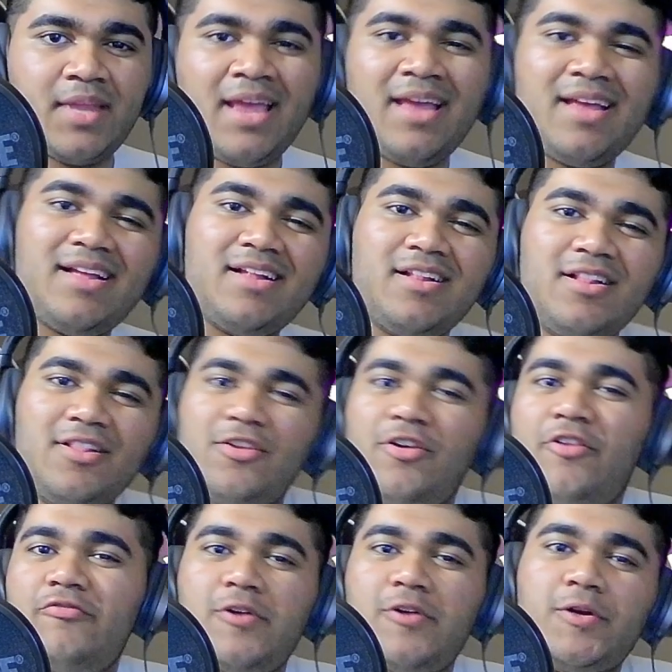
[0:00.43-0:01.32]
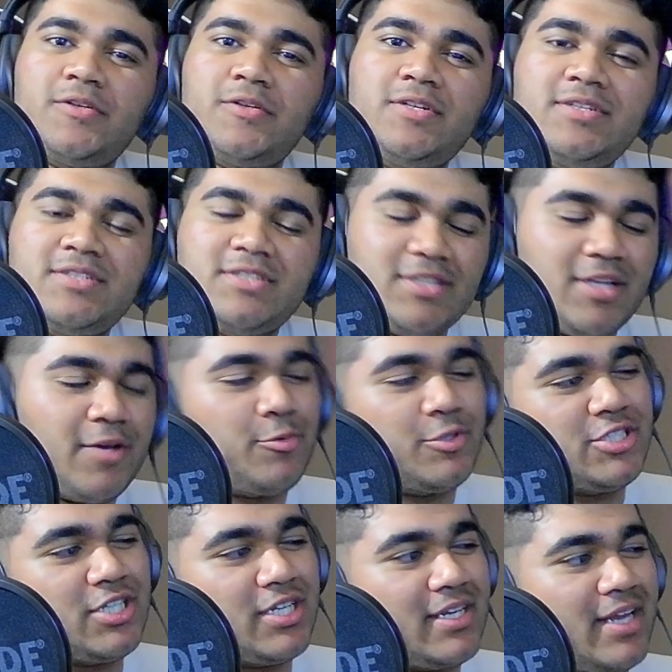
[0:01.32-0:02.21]
Hello everyone, today we're
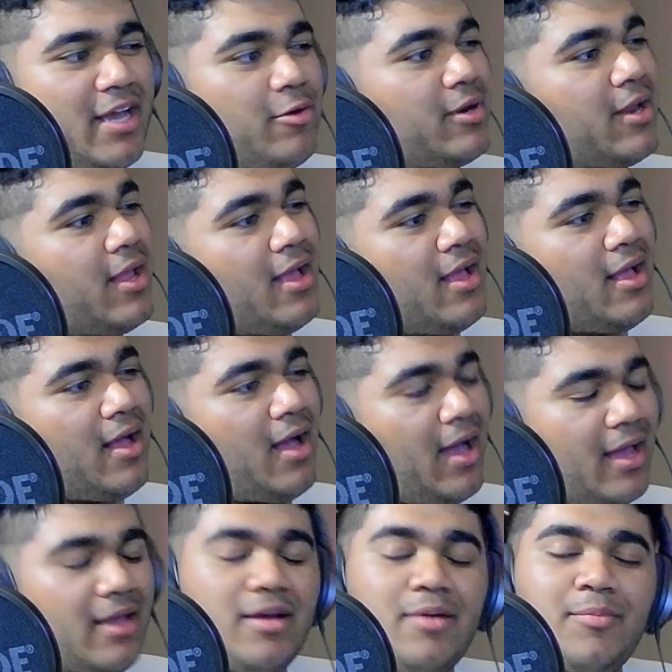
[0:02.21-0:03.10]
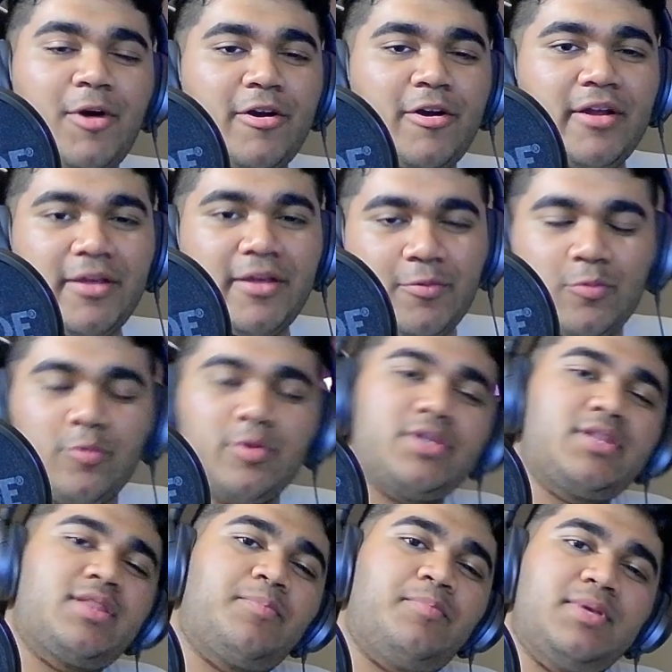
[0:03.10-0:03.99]
checking out Aia Amare with
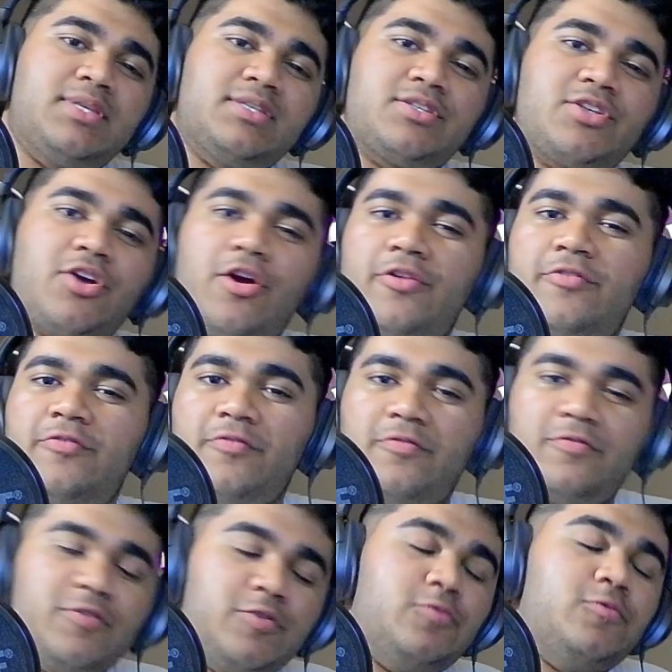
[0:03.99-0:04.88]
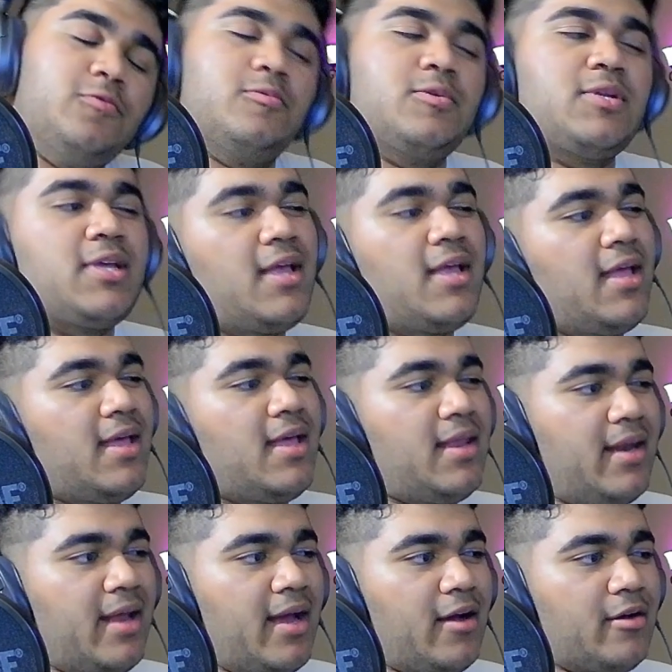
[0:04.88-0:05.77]
Bizarre Food.
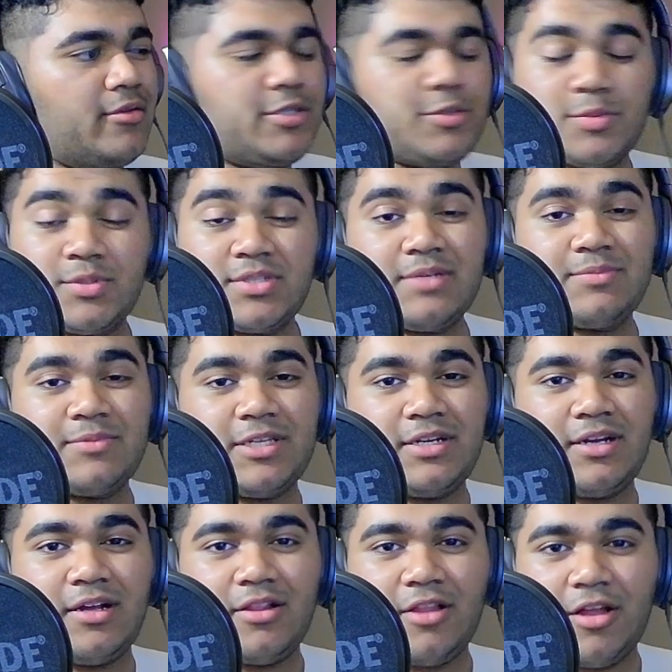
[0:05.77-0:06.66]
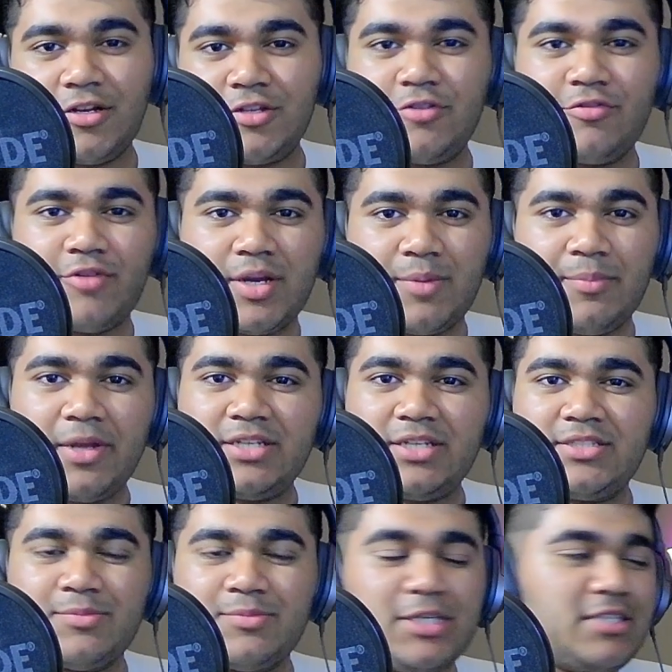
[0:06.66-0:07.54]
Now this was something a lot of you recommended to
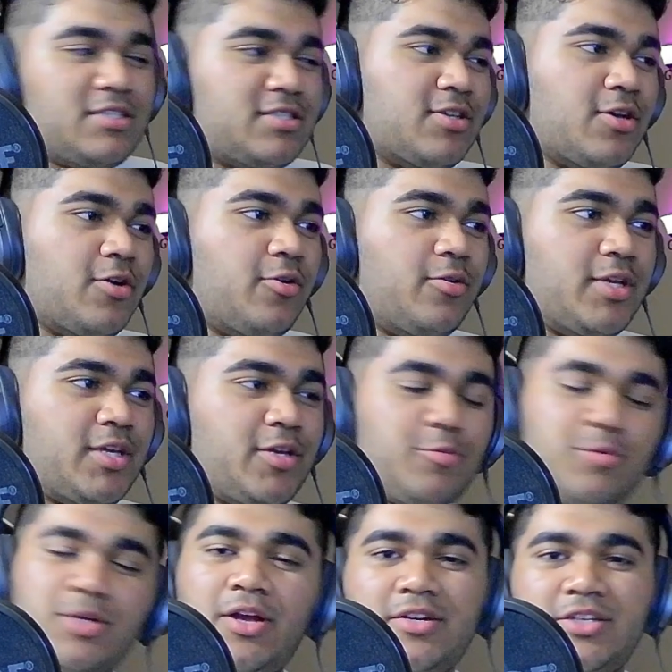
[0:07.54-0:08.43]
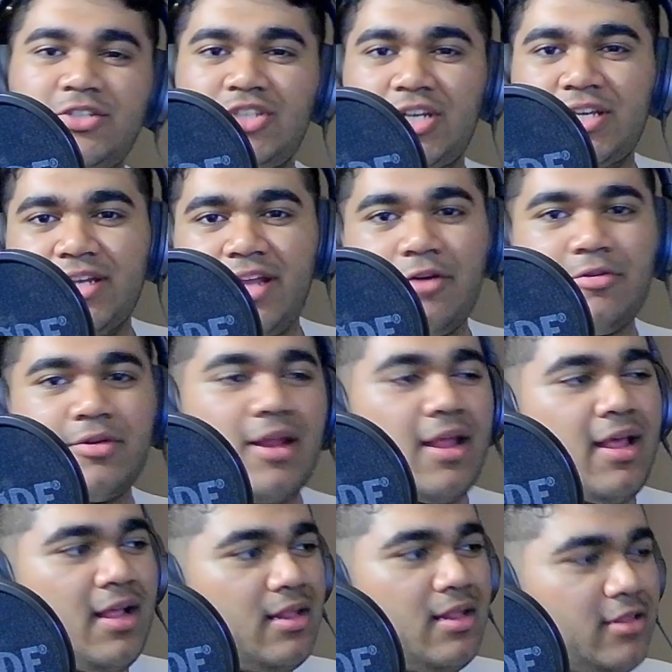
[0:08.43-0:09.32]
me, so here we are to check it out.
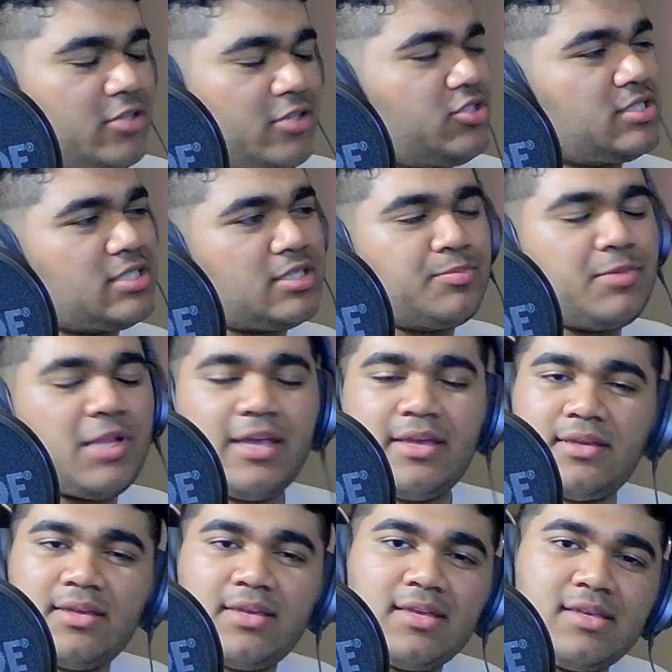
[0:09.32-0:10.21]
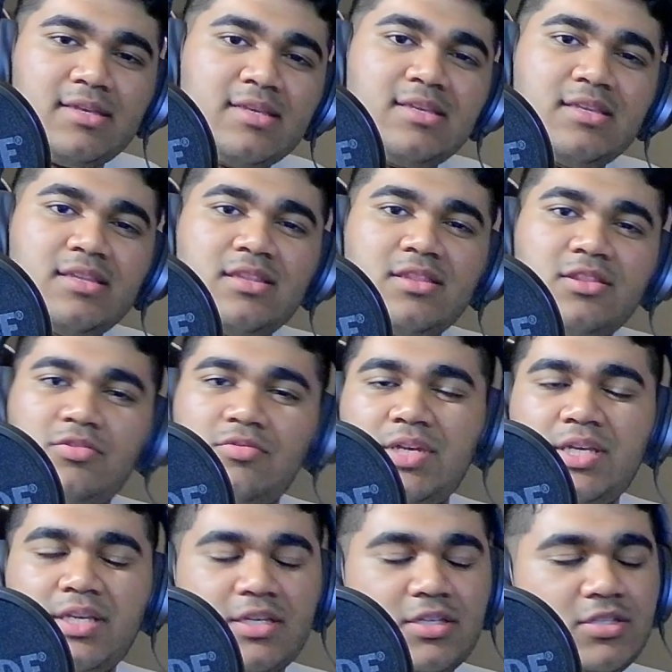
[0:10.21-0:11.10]
Let's just hit play in three,
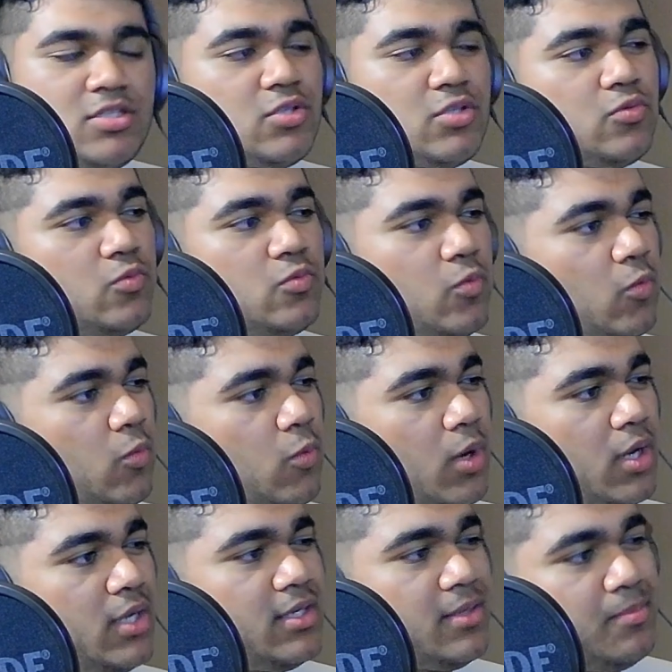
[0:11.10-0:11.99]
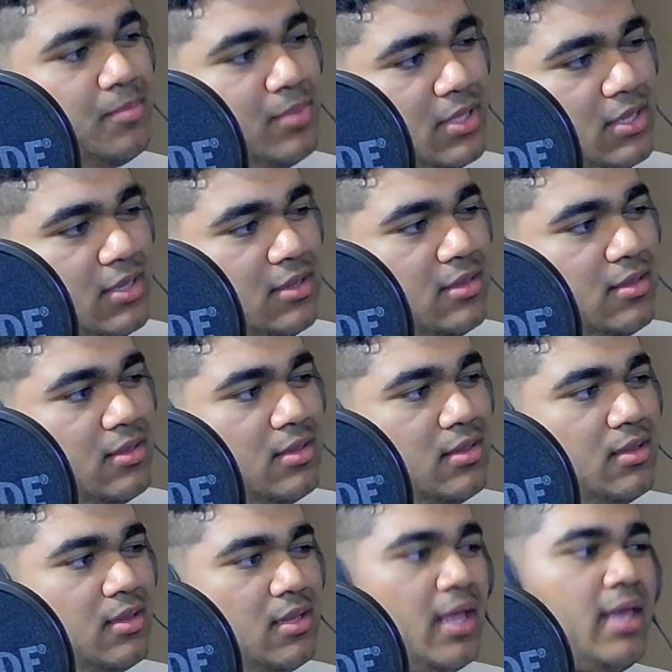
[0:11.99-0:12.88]
two, one,
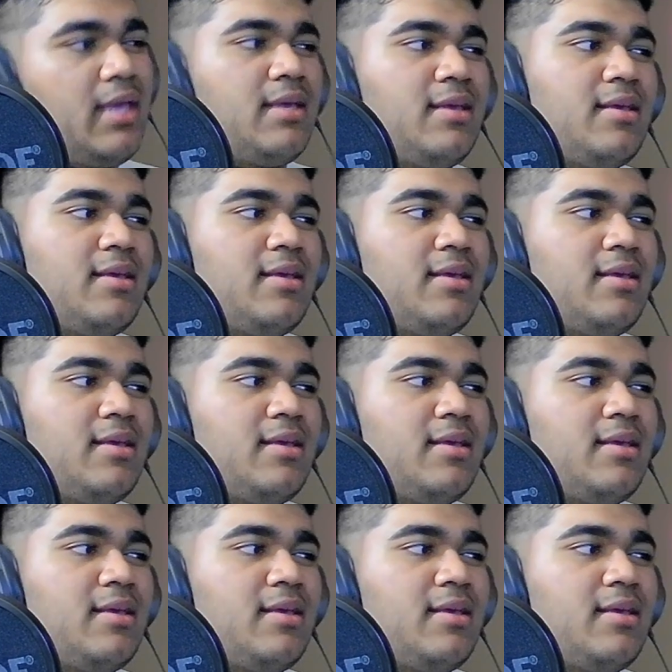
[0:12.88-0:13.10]
play.